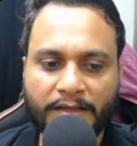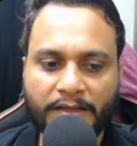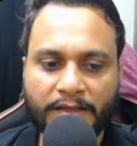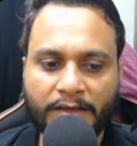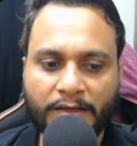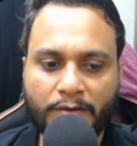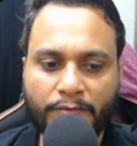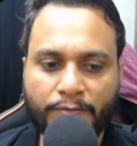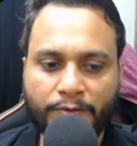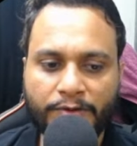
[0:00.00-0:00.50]

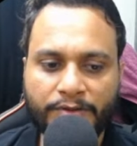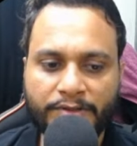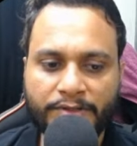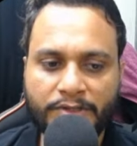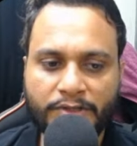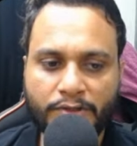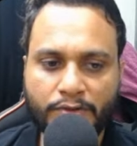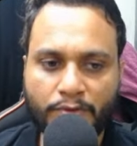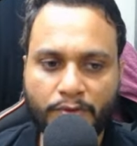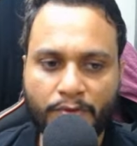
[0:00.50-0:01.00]
Now for
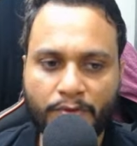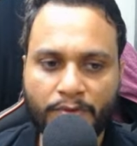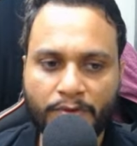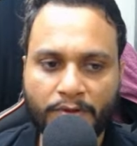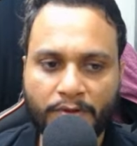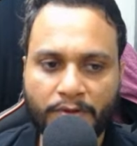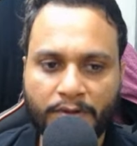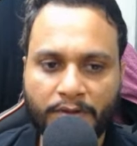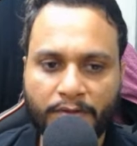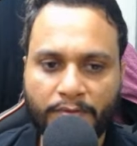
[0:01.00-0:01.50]
this 2,
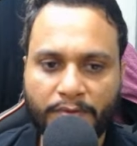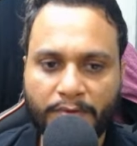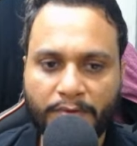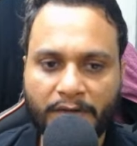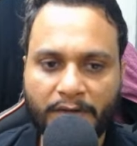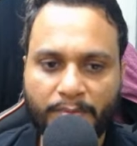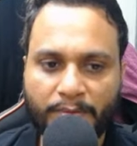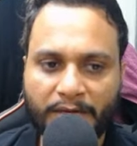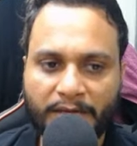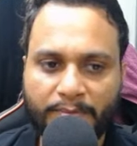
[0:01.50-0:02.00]
we
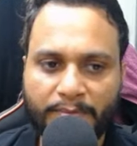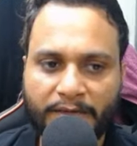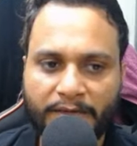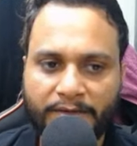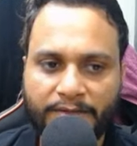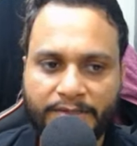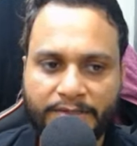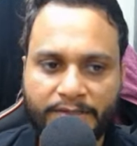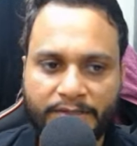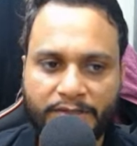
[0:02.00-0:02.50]
will apply
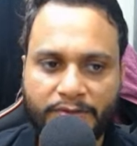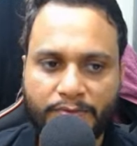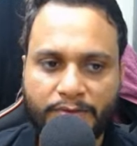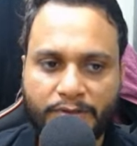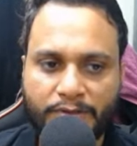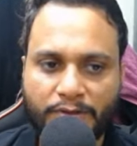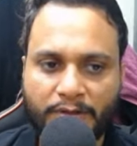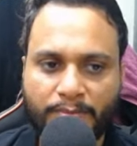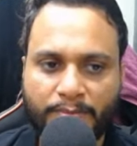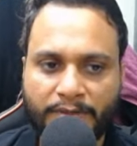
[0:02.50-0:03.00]
binary search. We
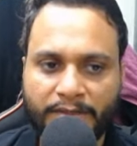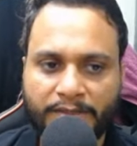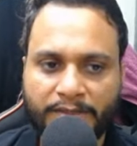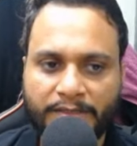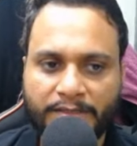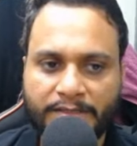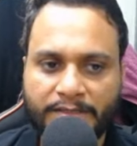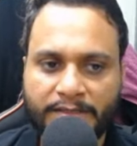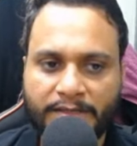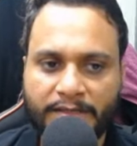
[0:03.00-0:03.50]
stop at
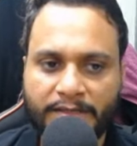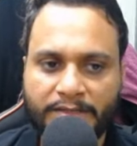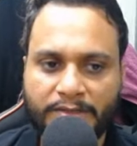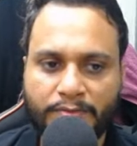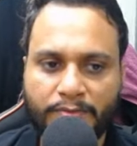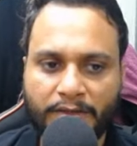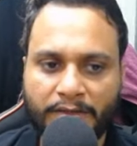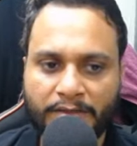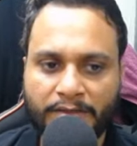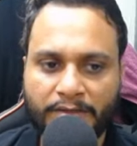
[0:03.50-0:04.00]
this index
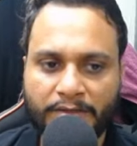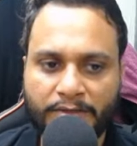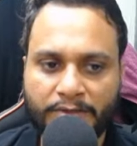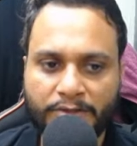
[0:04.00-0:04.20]
1.